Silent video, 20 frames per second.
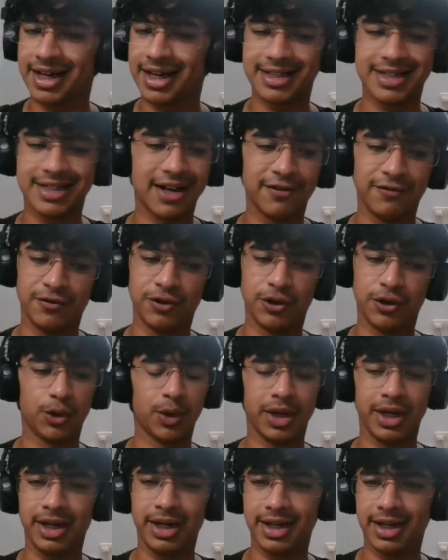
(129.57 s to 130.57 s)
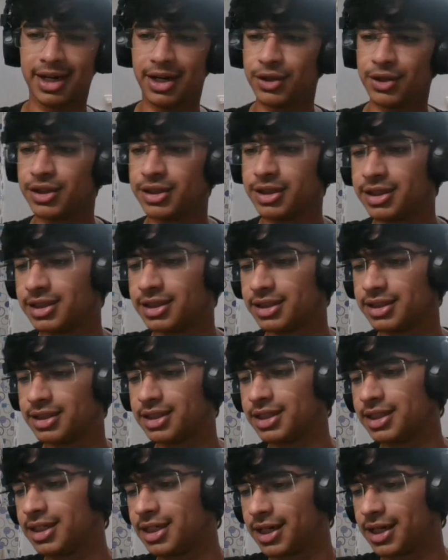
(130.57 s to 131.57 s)
Guys, I have no idea how the
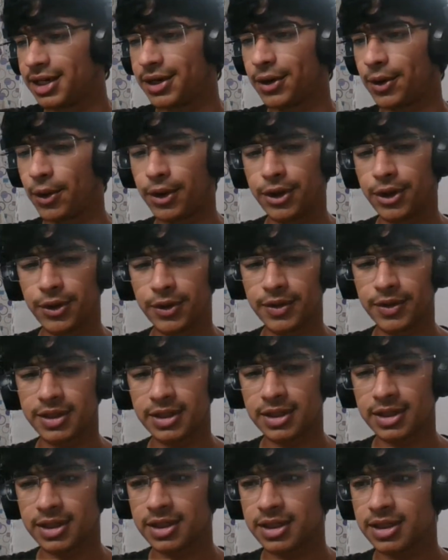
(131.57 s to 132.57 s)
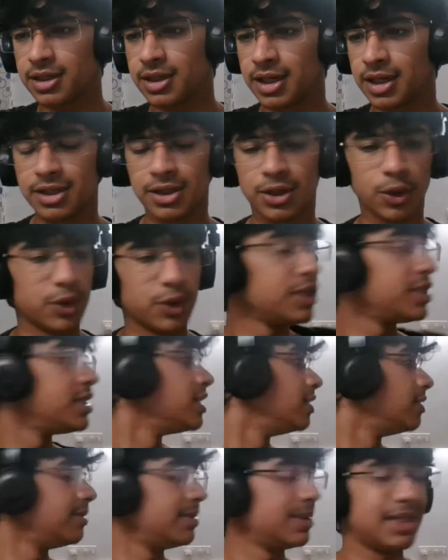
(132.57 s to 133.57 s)
audio is. There's no
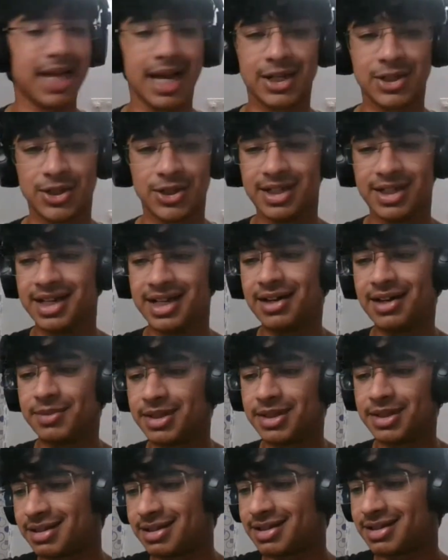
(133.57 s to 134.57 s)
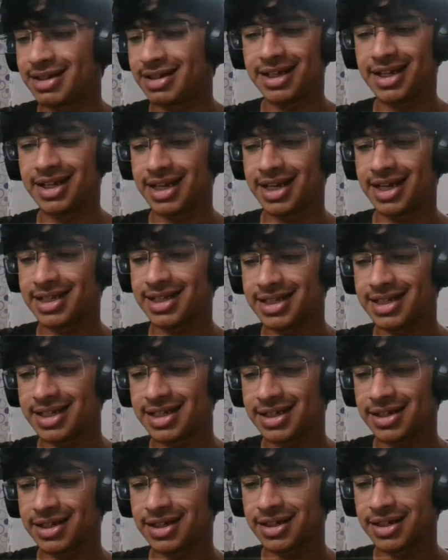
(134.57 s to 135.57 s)
disturbance actually. I'm sitting in AC.